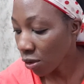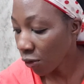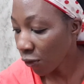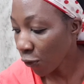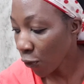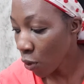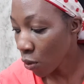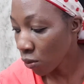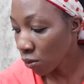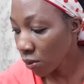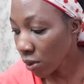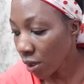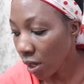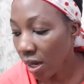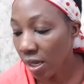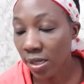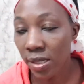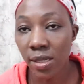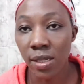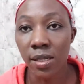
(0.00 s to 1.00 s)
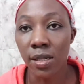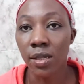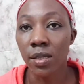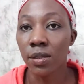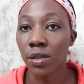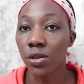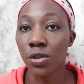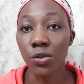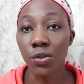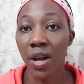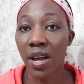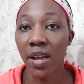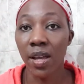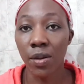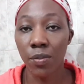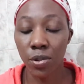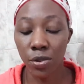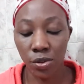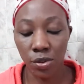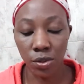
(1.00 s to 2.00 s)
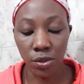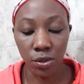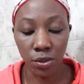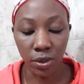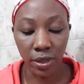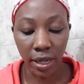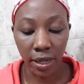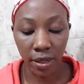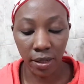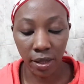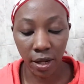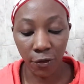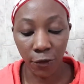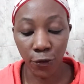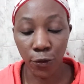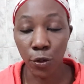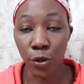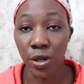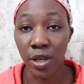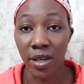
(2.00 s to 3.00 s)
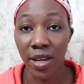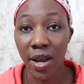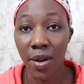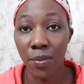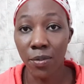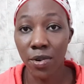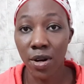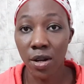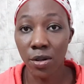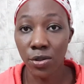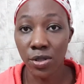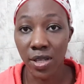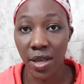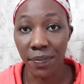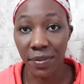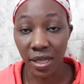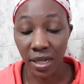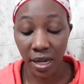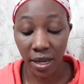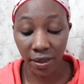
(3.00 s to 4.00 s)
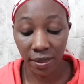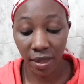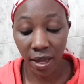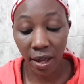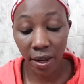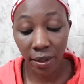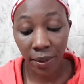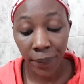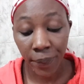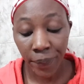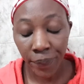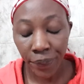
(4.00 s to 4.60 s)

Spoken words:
your phone until you are able to like afford a camera or something like that.